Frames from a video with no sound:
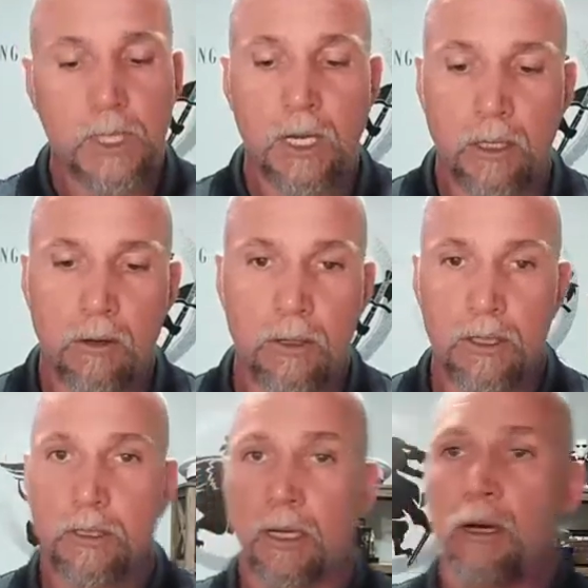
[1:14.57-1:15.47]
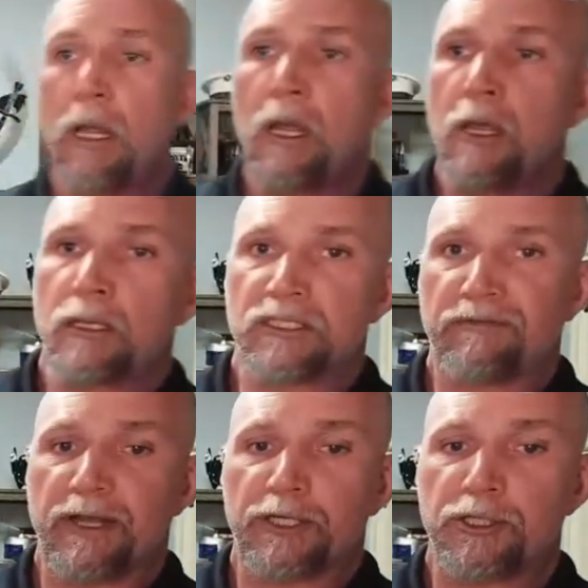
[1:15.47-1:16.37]
Unloaded it, clear. See
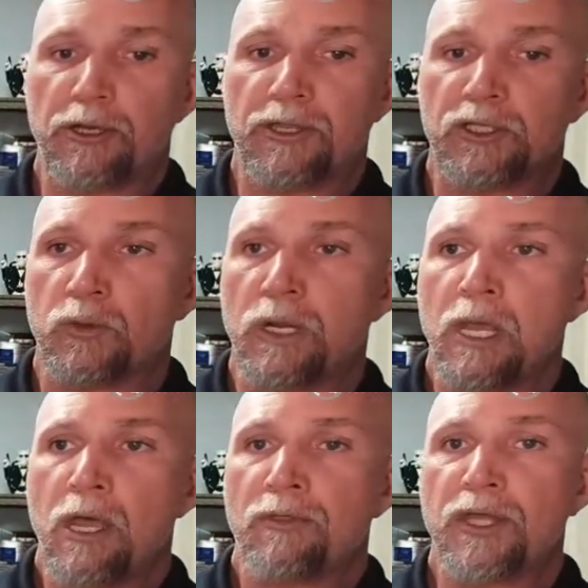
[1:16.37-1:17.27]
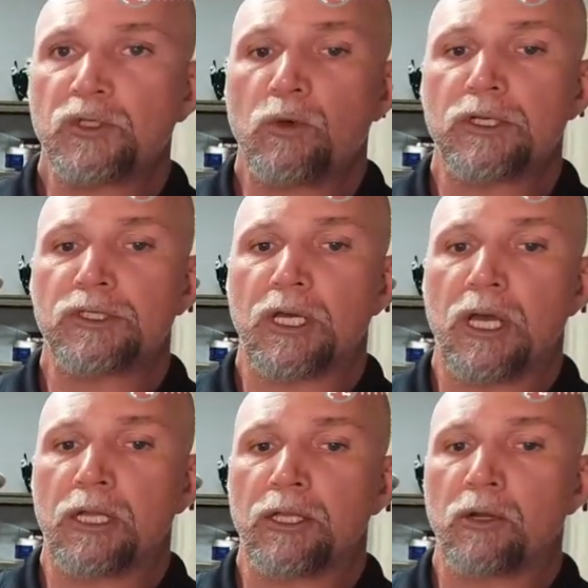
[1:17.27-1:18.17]
if I can show you this one. This one is a
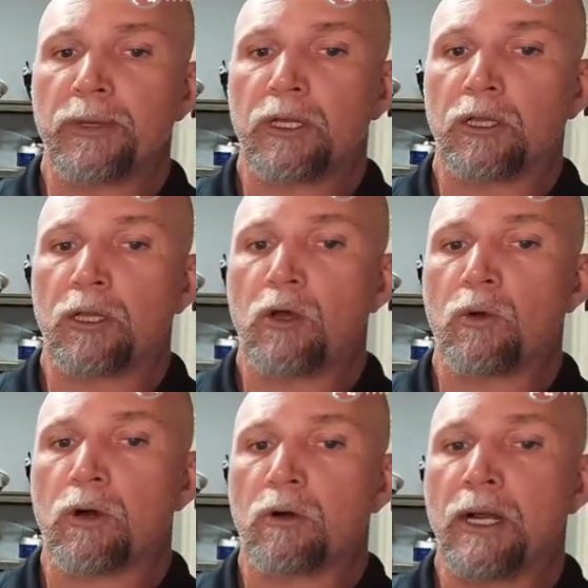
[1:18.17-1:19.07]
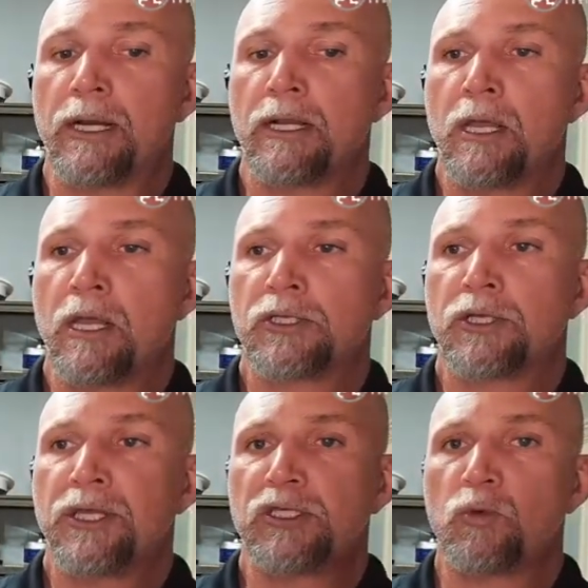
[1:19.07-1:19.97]
little bit lower, right?
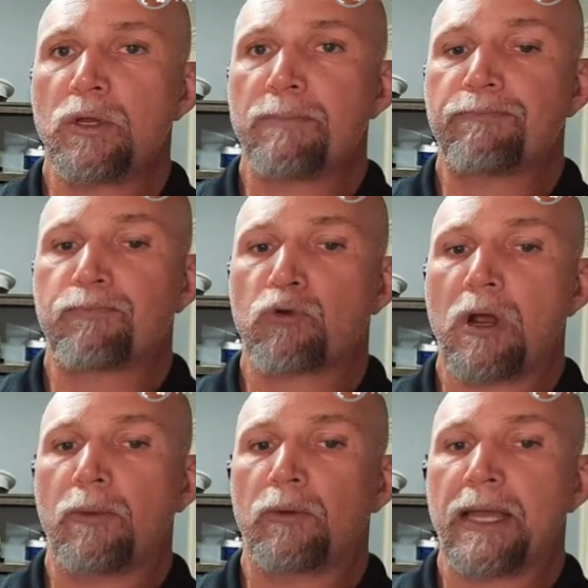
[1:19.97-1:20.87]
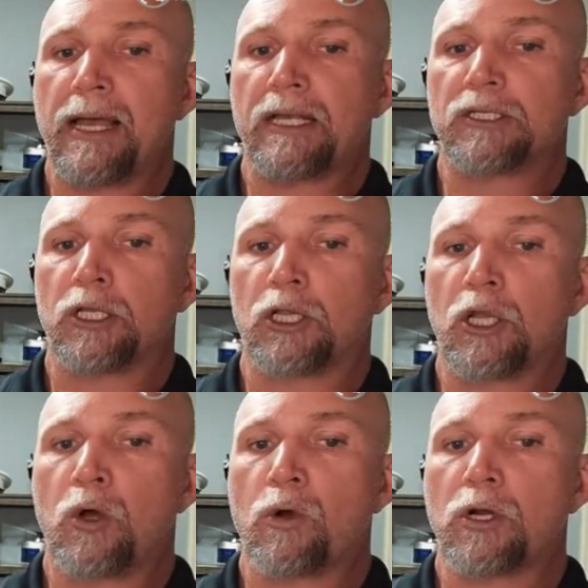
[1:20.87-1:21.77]
So this one probably has a
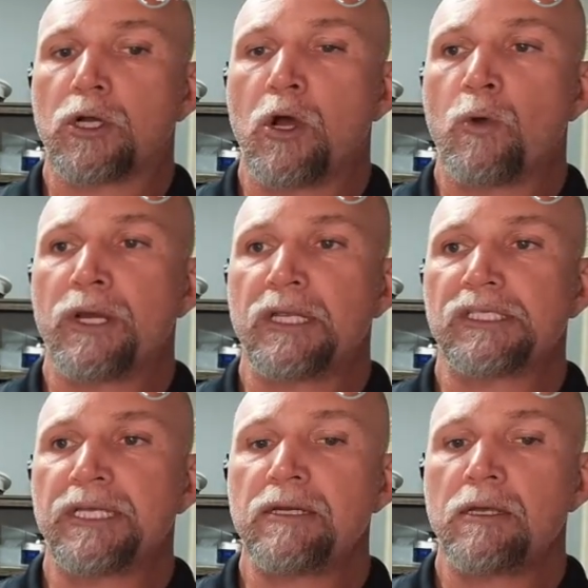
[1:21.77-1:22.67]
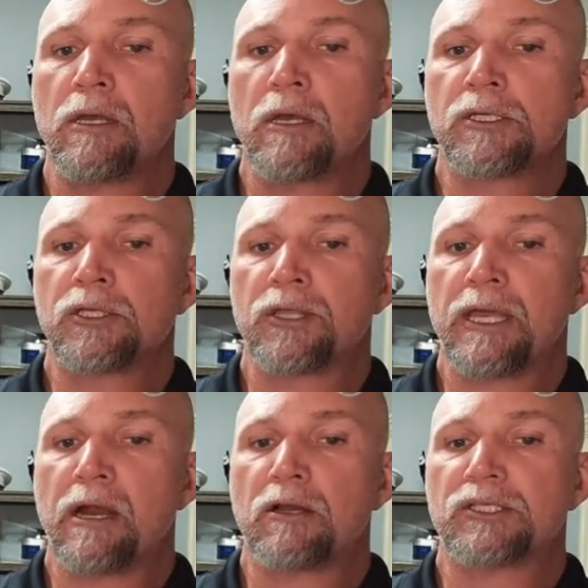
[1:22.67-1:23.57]
lower co-witnessing. So
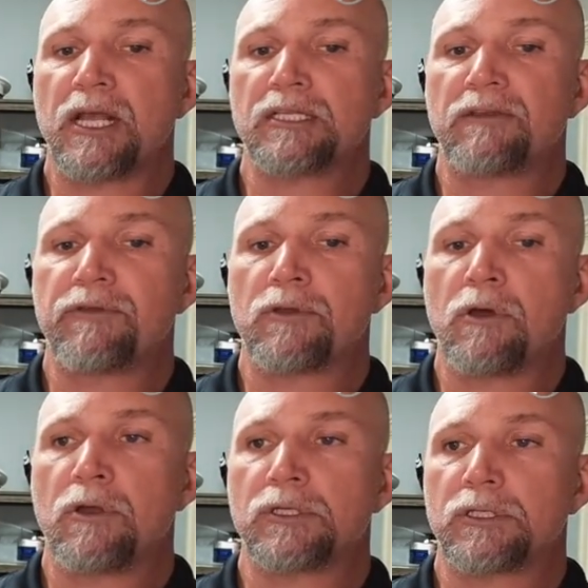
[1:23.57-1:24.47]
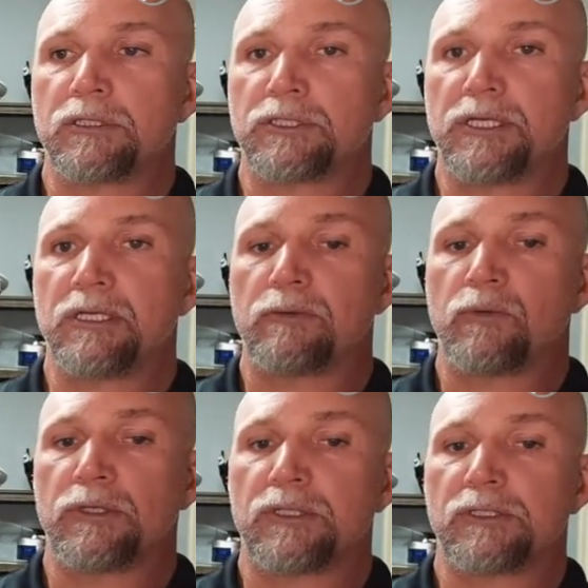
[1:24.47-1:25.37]
the iron sights, if you notice, gee
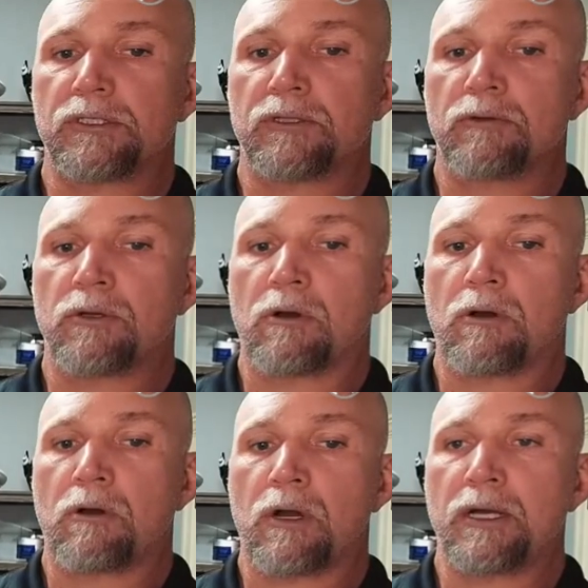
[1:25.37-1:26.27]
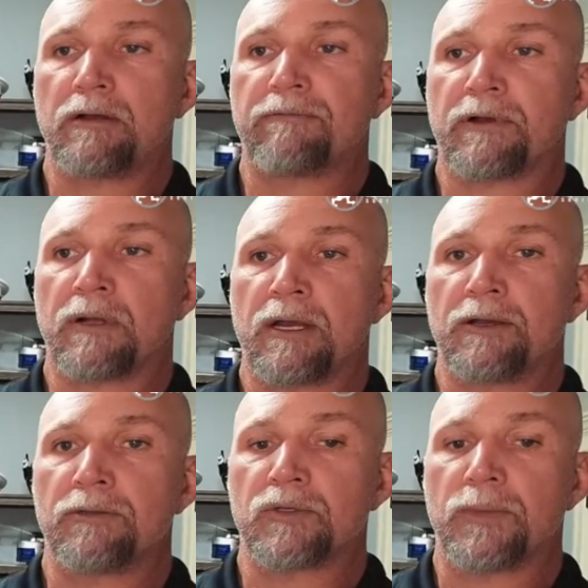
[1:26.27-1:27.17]
whiz, this is so darn hard. I need to figure out how to
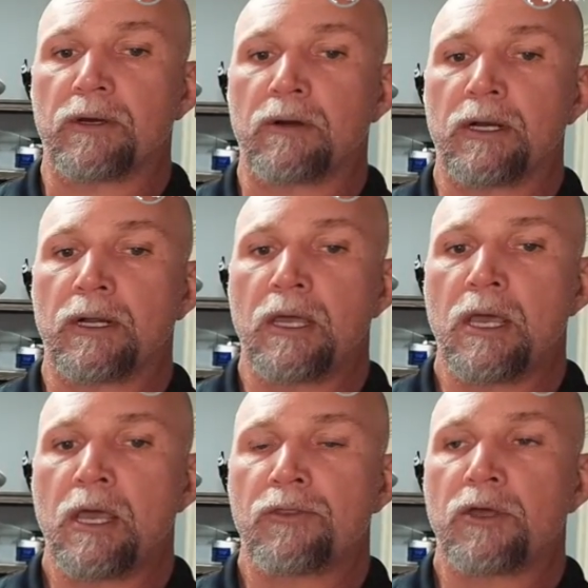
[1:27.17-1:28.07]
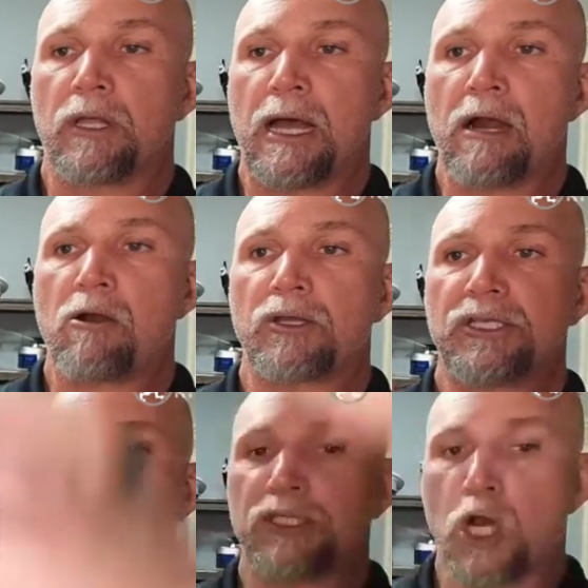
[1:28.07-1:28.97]
do this better, right? The iron
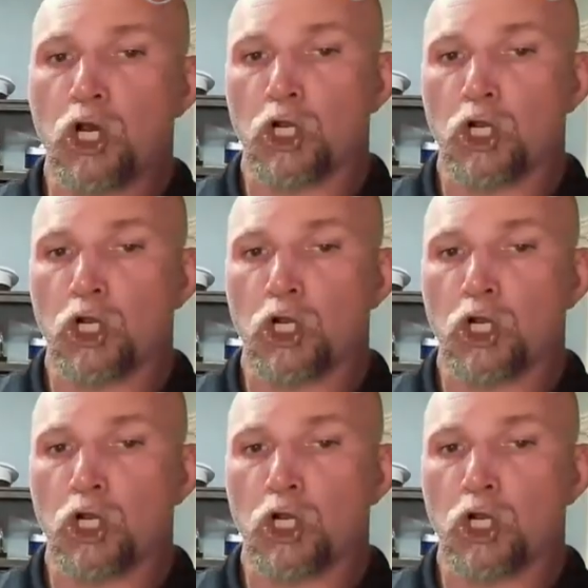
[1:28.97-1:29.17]
sights are